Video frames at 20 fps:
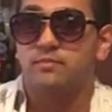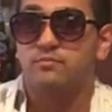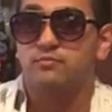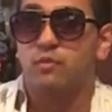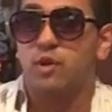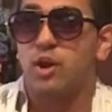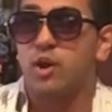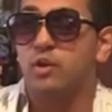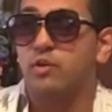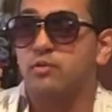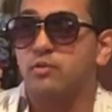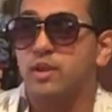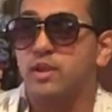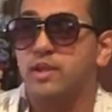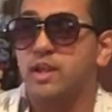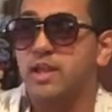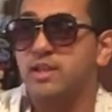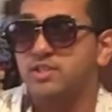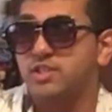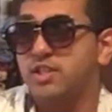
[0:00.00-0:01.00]
where
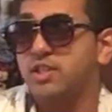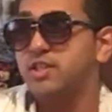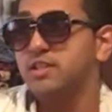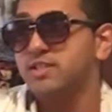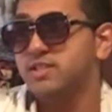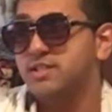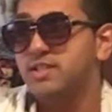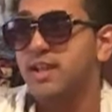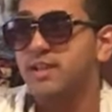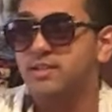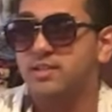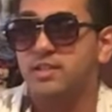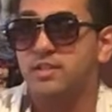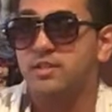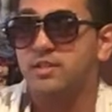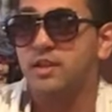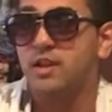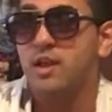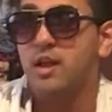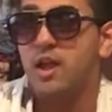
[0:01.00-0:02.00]
again she
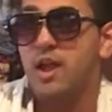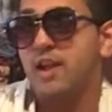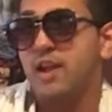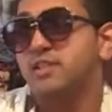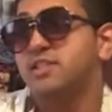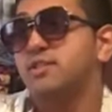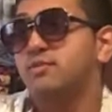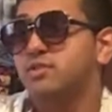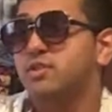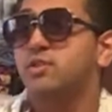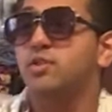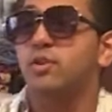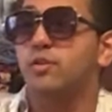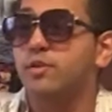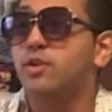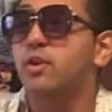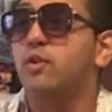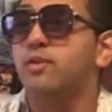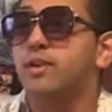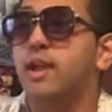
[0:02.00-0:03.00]
consented and she was
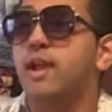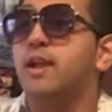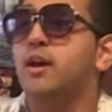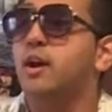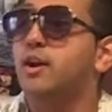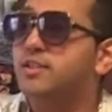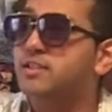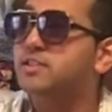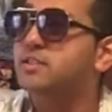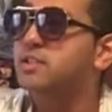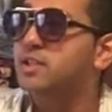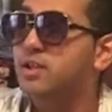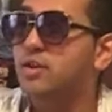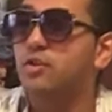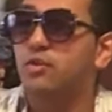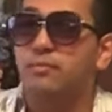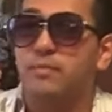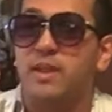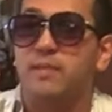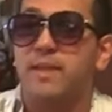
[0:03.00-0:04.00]
clearly okay
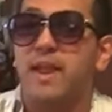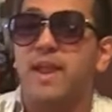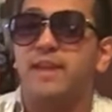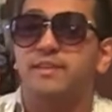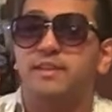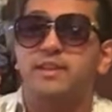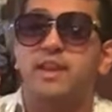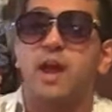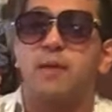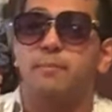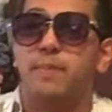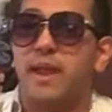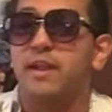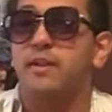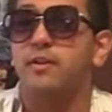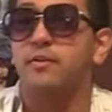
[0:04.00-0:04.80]
until McMahon did not pay